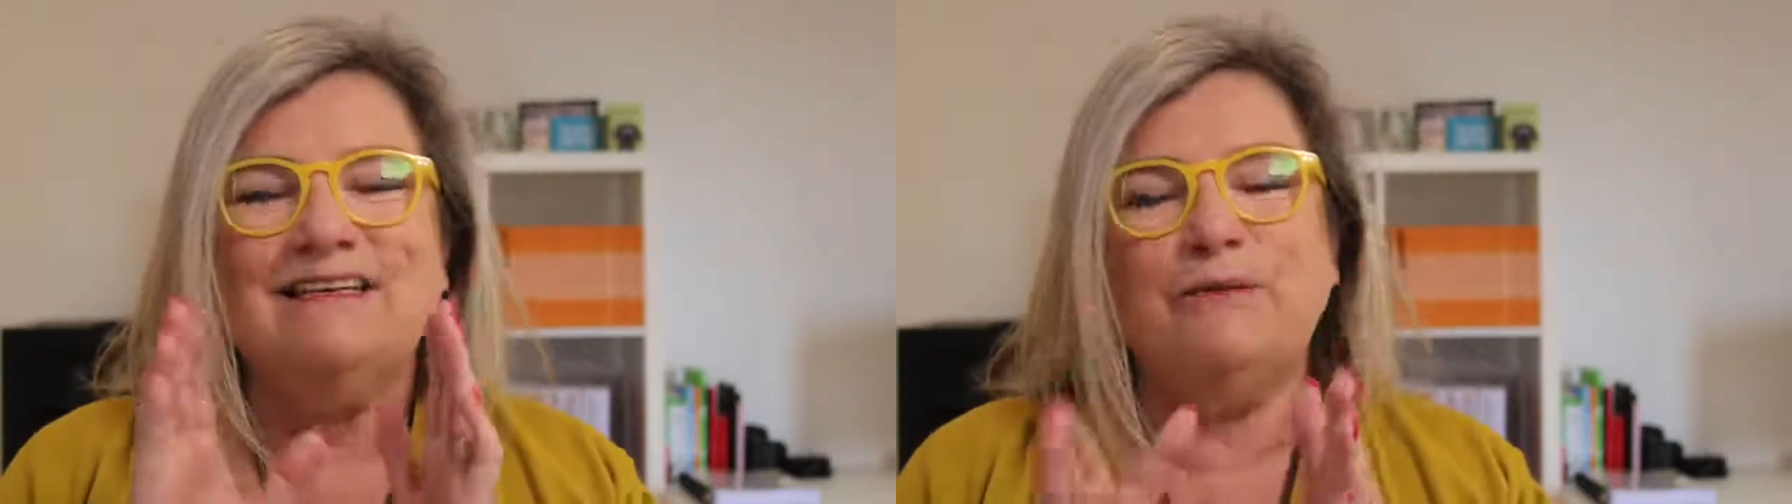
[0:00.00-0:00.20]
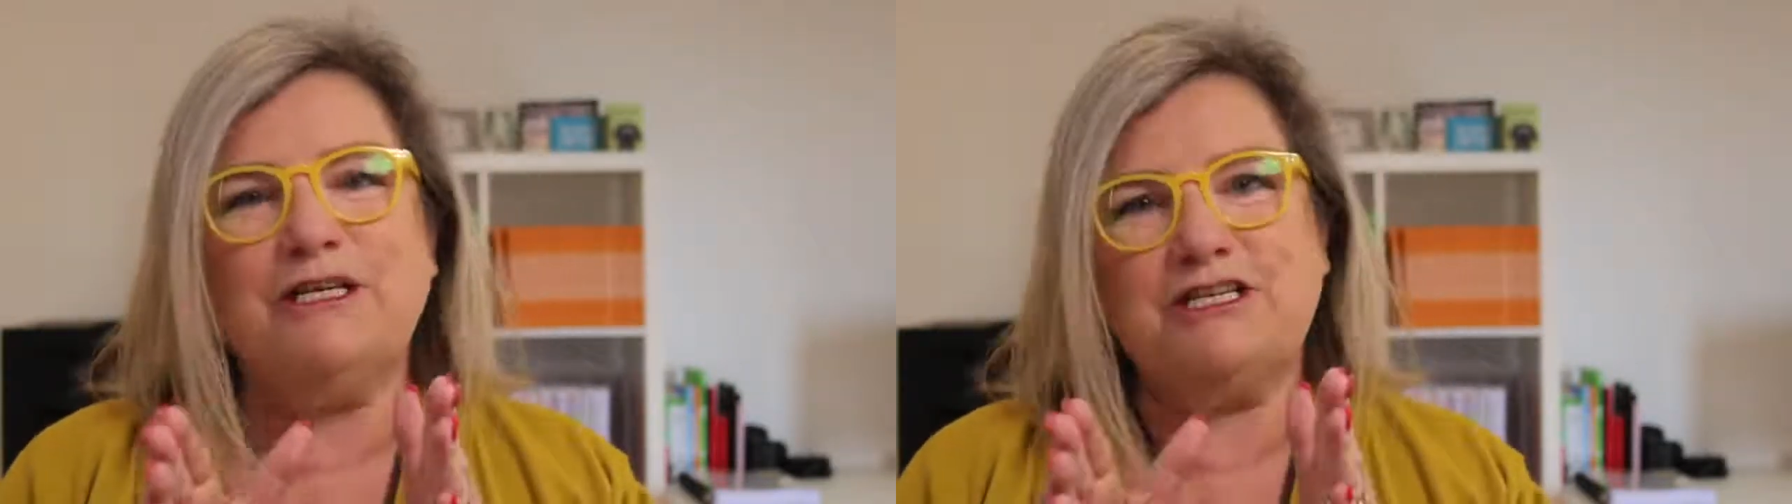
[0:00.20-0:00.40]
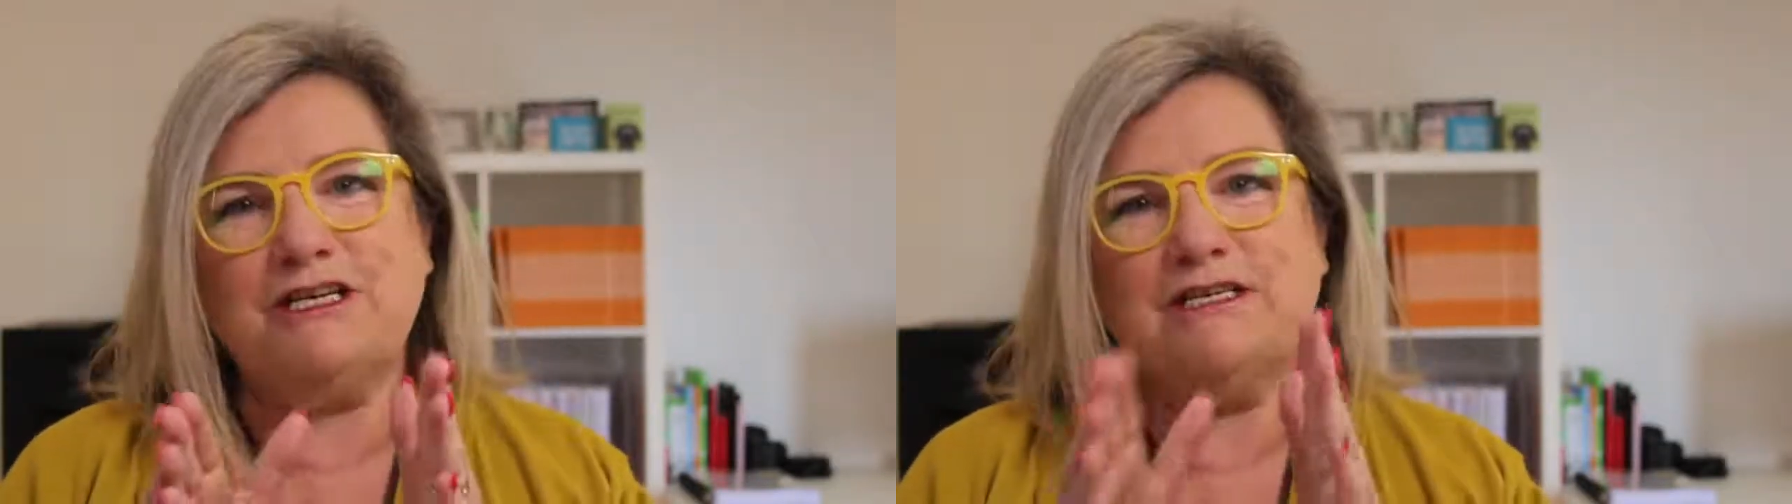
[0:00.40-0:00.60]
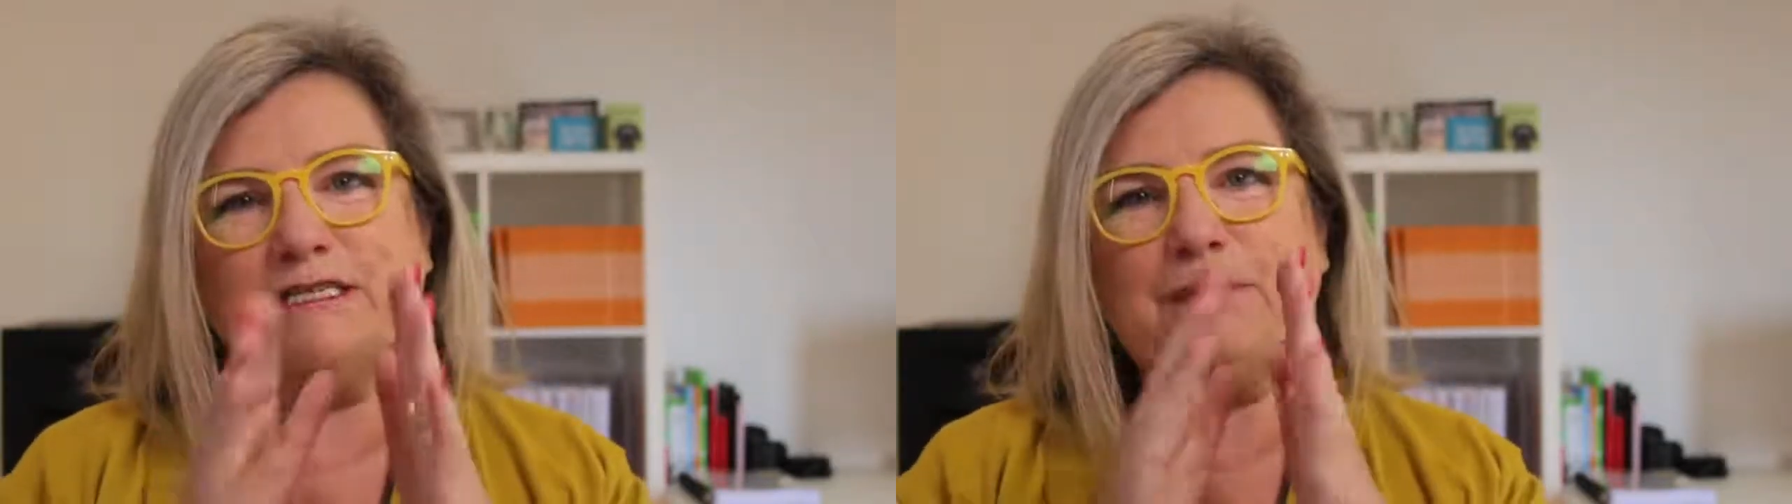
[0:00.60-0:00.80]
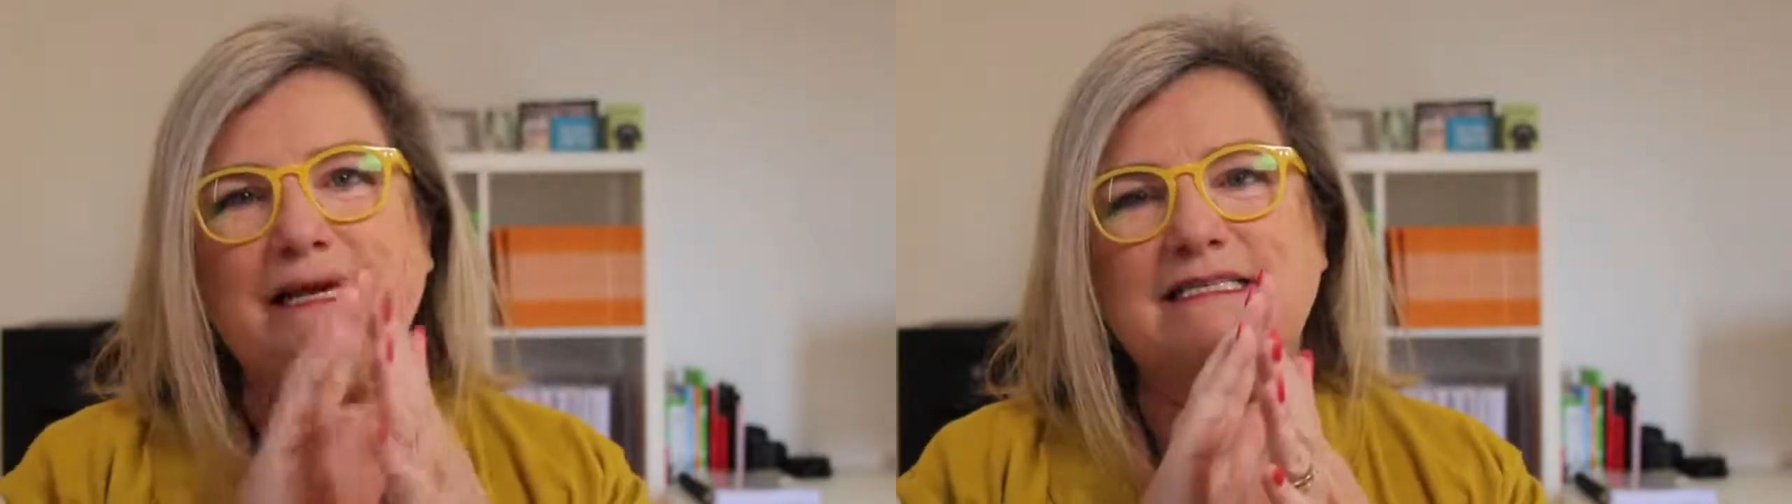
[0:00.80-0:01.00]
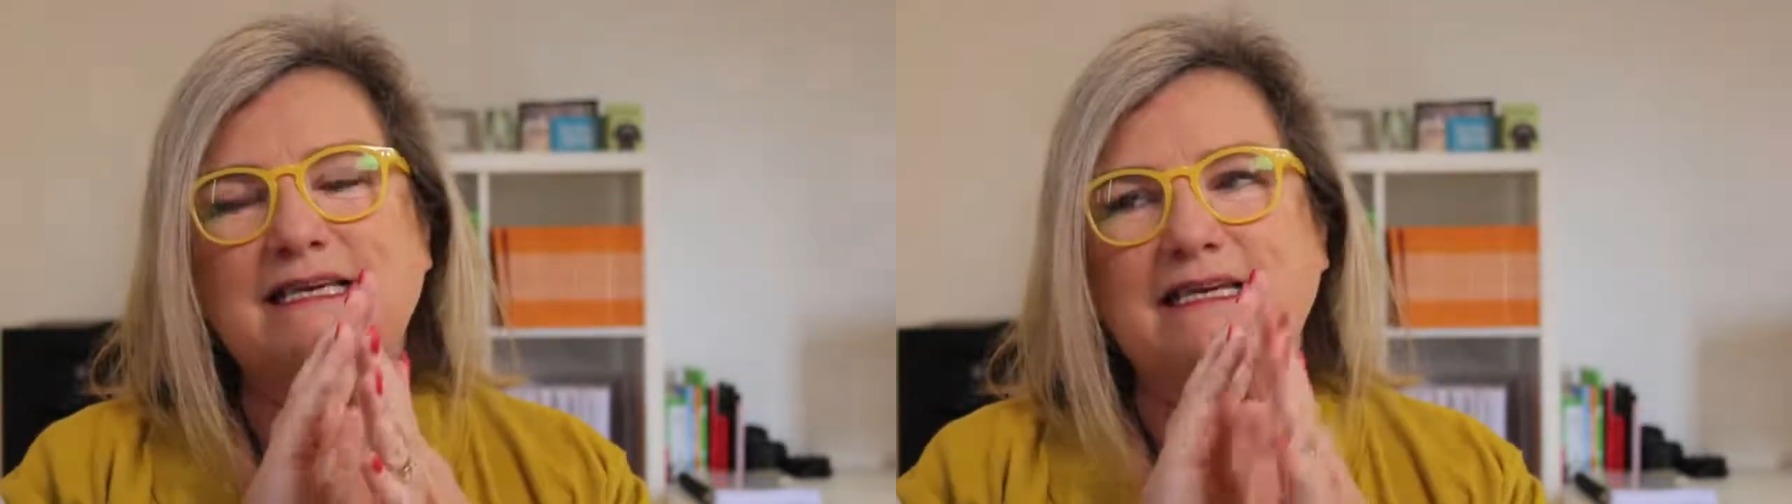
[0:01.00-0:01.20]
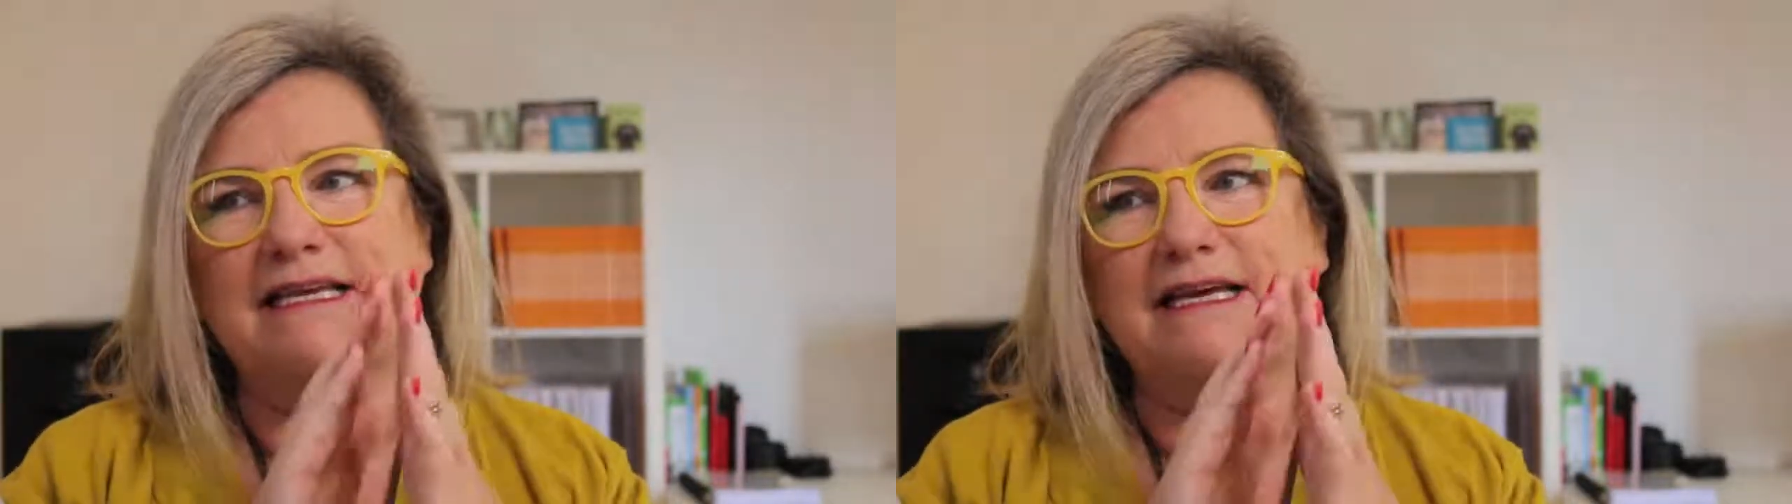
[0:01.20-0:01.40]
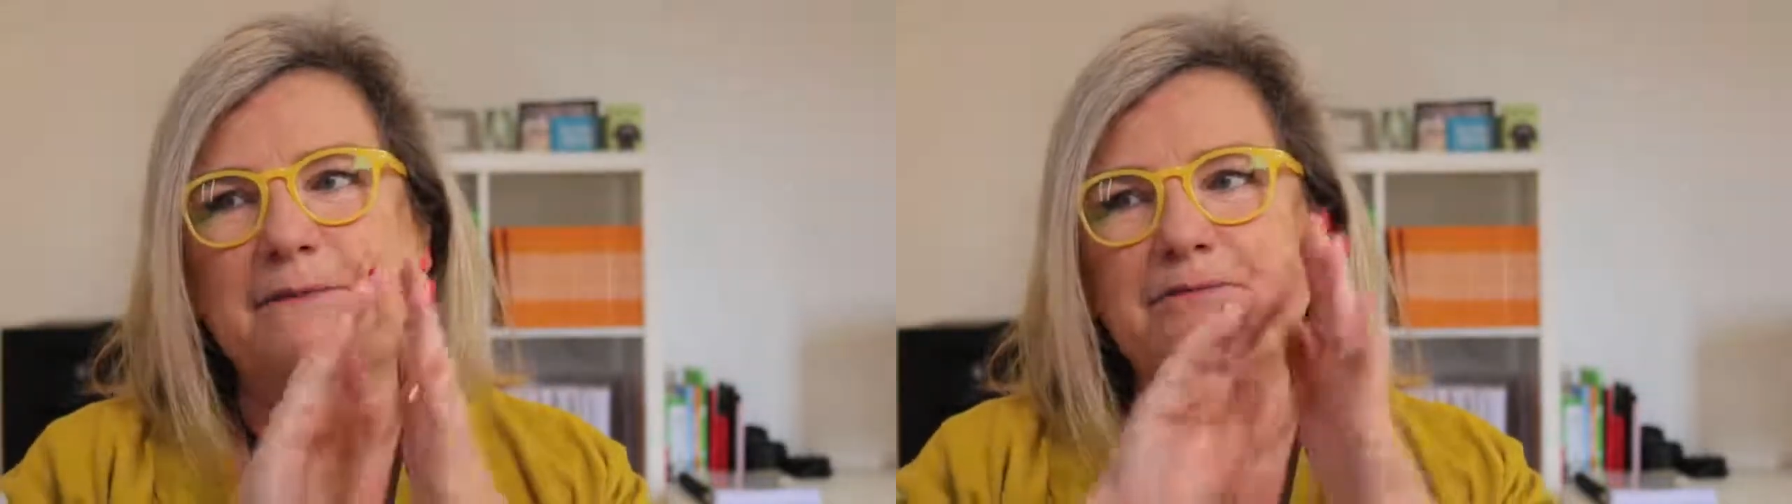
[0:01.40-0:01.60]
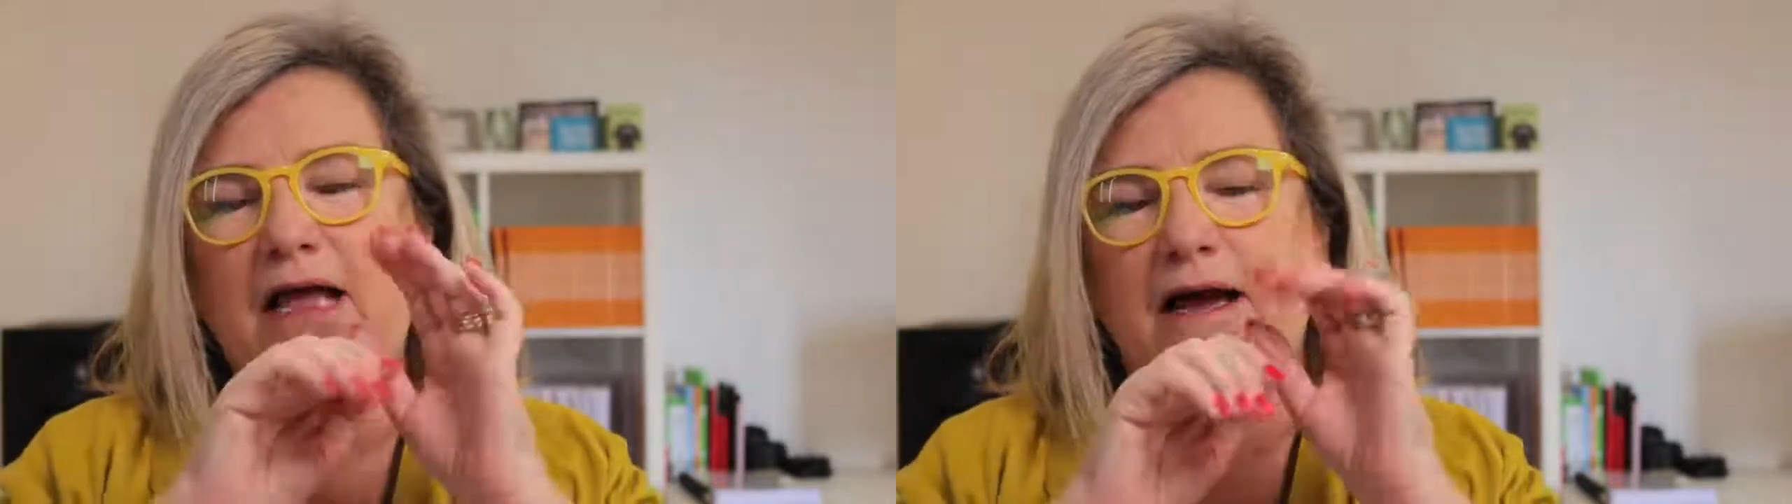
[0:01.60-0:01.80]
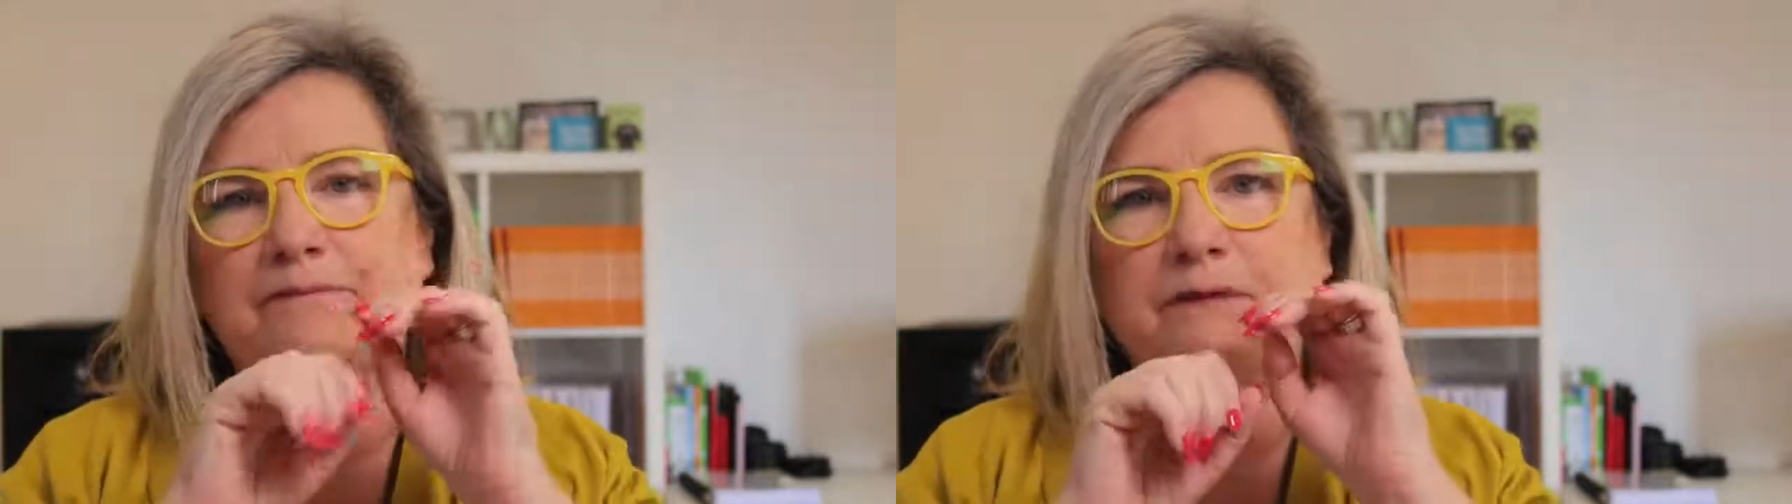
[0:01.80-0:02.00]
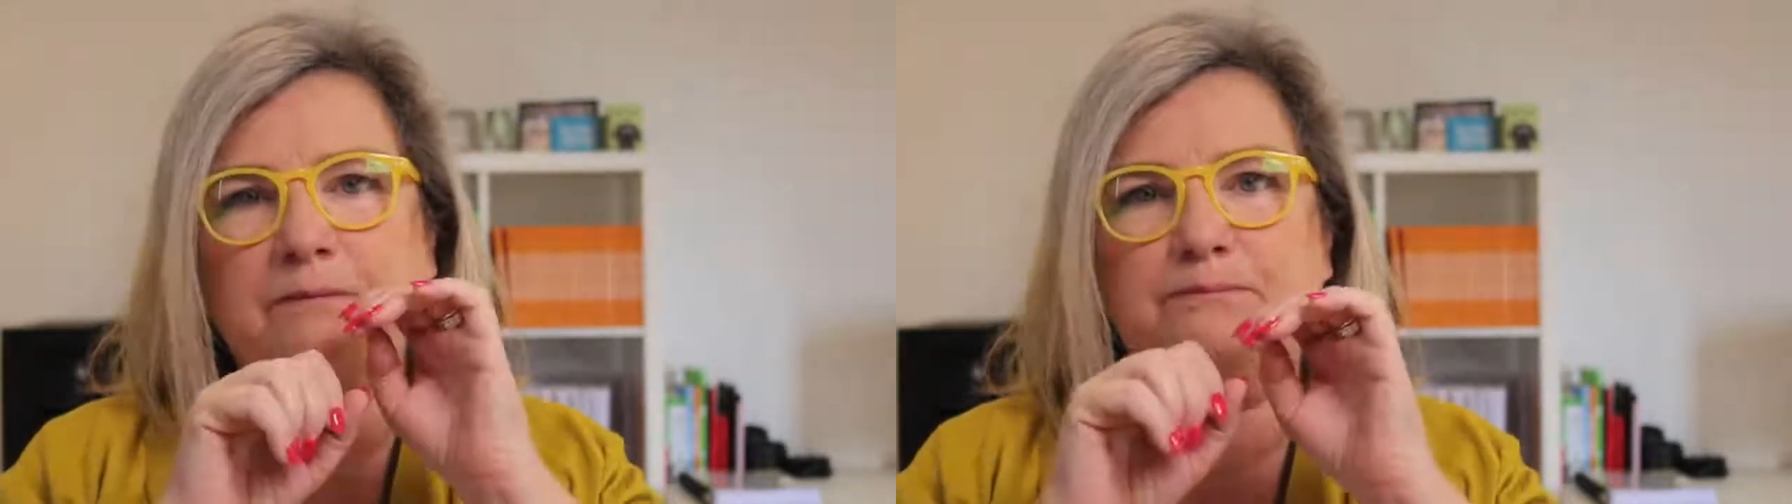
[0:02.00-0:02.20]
which is basically um,